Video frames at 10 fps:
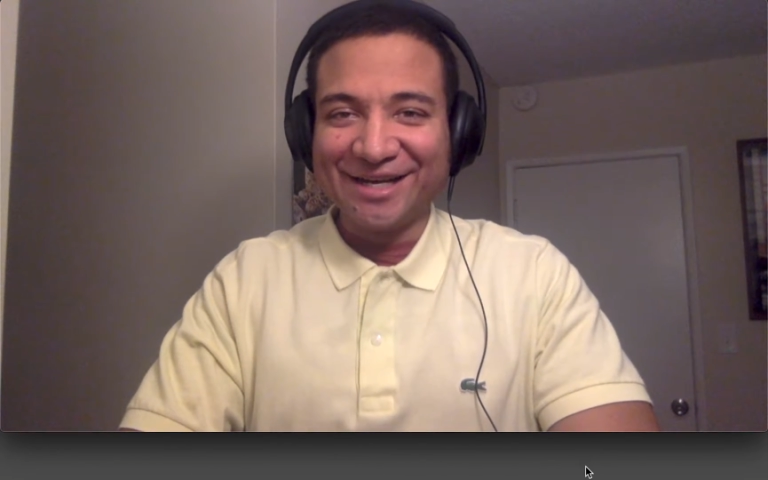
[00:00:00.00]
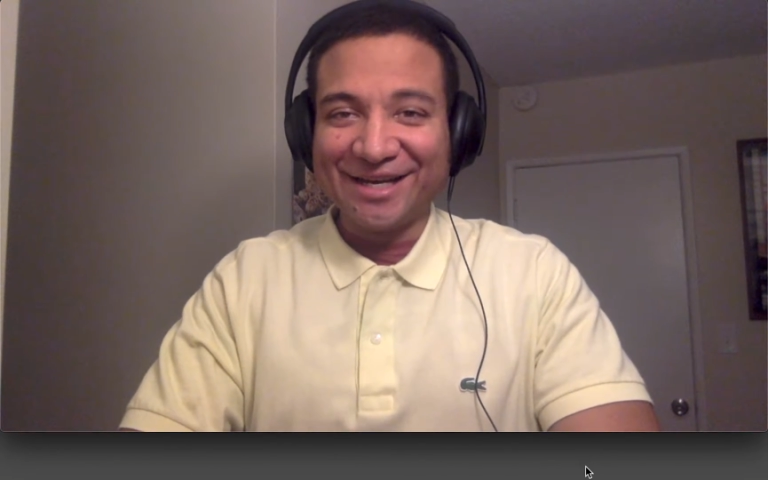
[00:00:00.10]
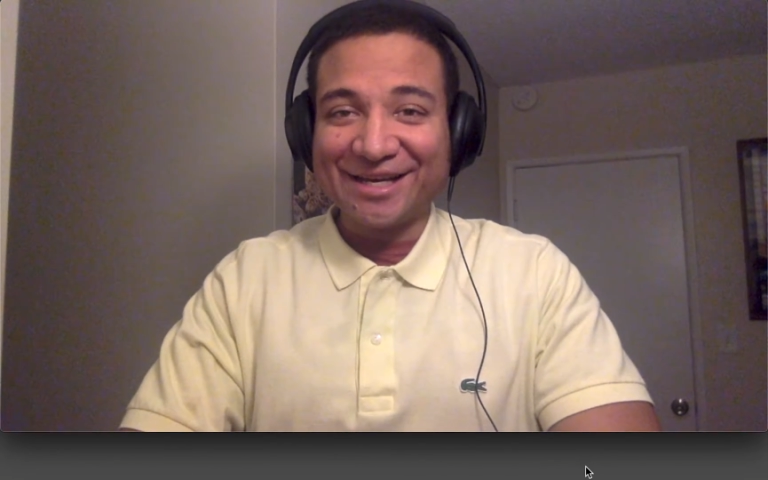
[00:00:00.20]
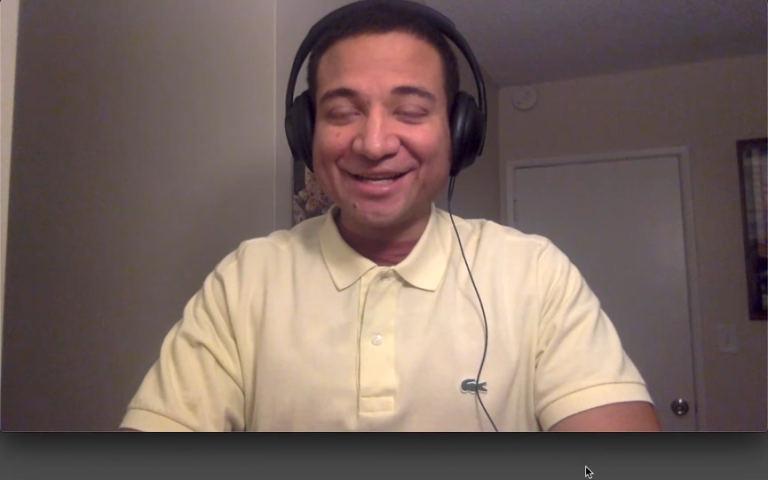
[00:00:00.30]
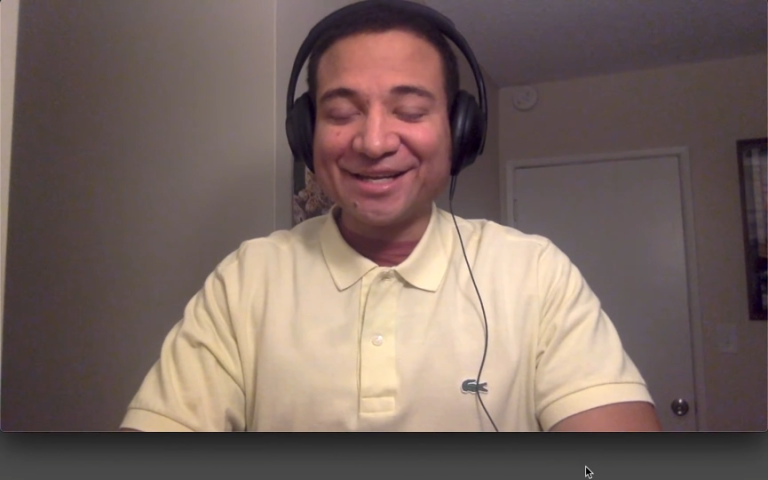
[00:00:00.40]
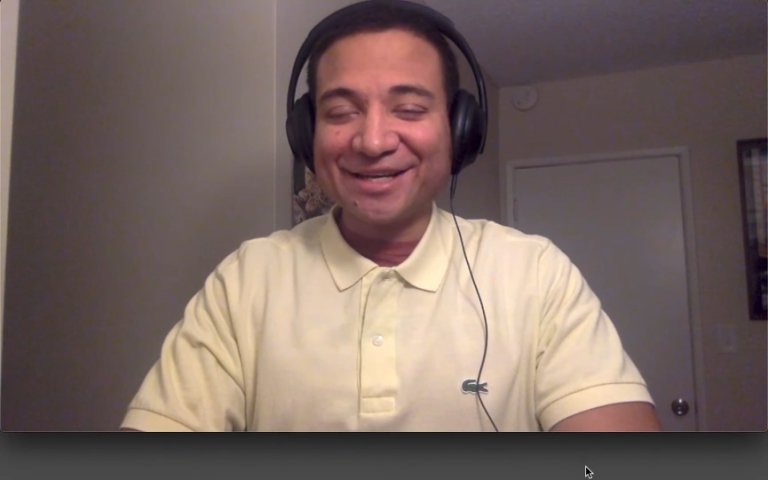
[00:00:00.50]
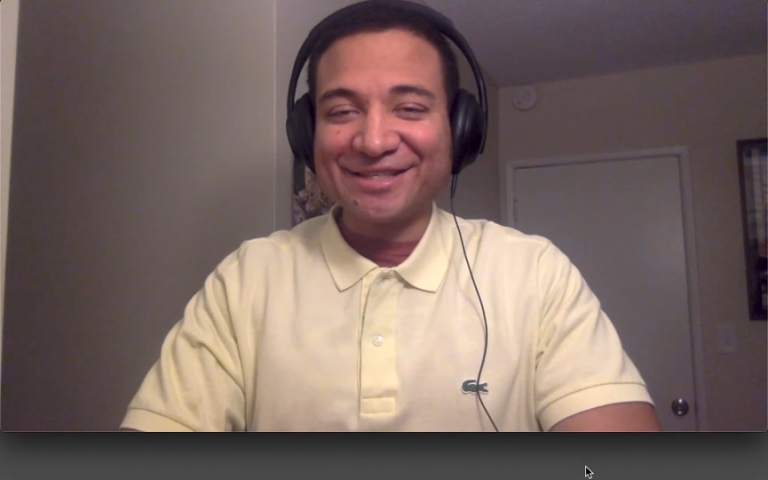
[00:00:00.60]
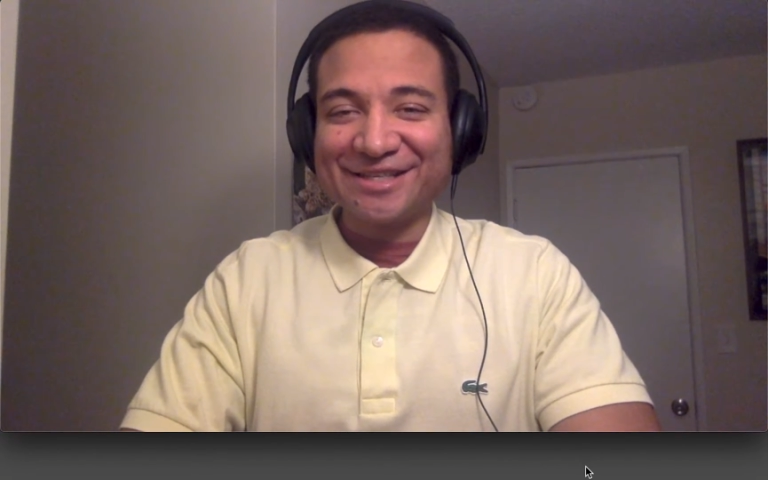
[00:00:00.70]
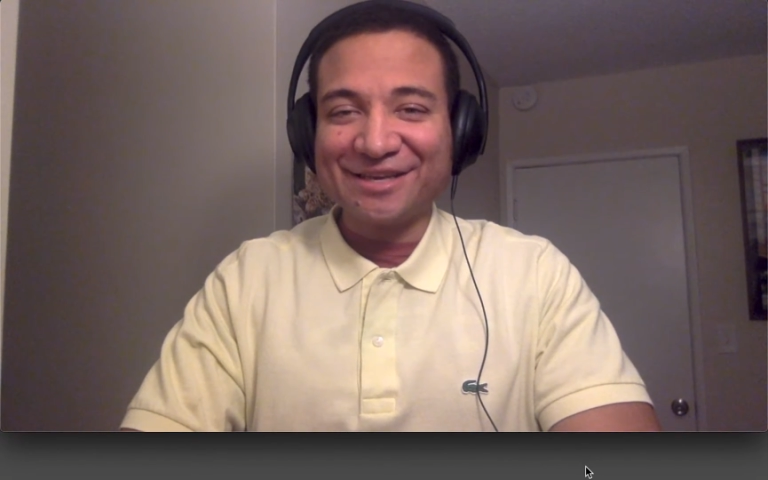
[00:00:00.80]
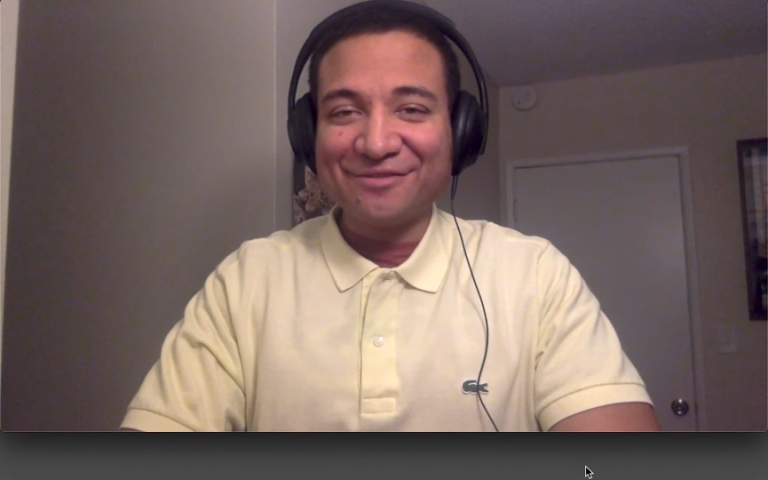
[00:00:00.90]
and I'd like
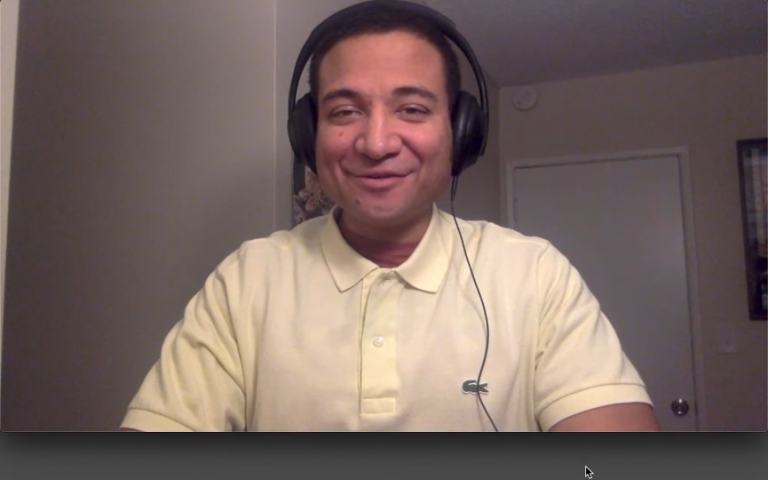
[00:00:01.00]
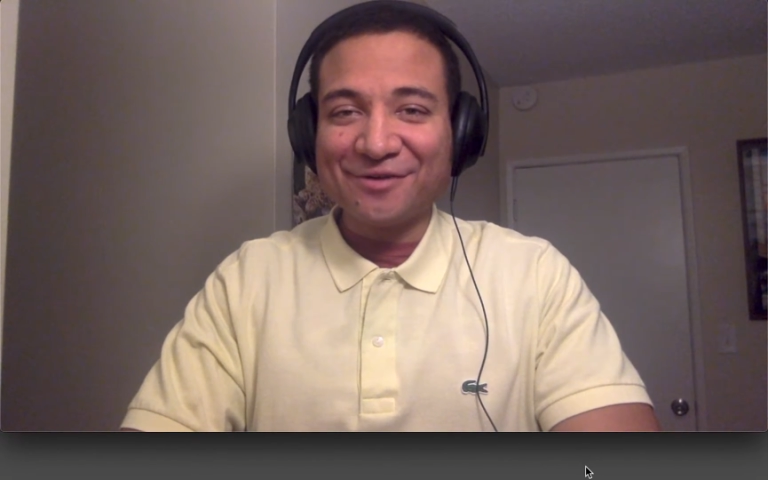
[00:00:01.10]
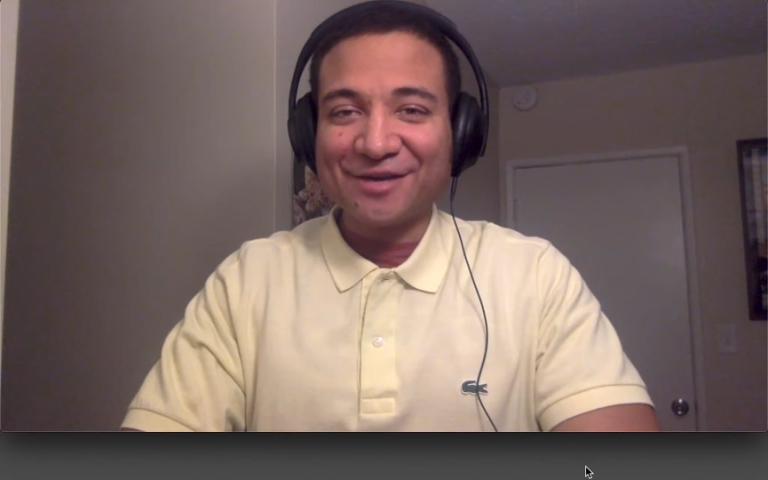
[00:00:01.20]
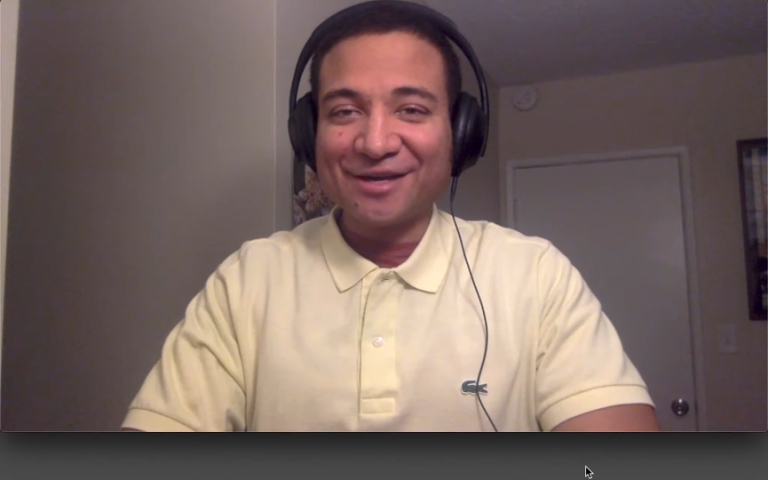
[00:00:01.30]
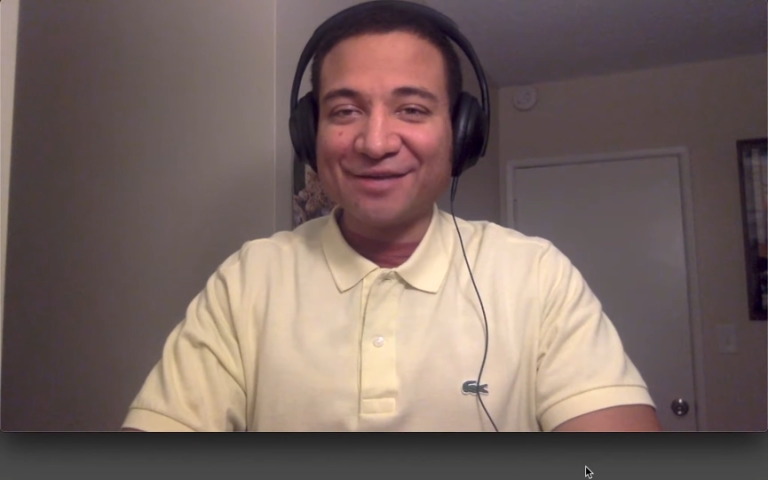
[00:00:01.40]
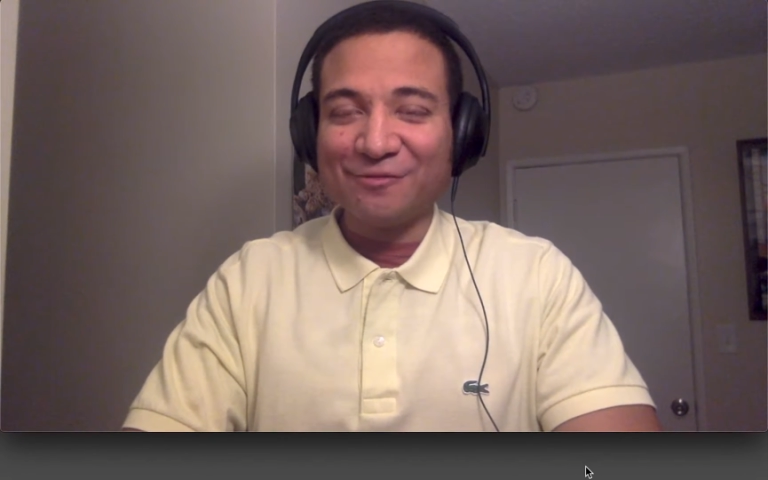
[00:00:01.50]
to give you a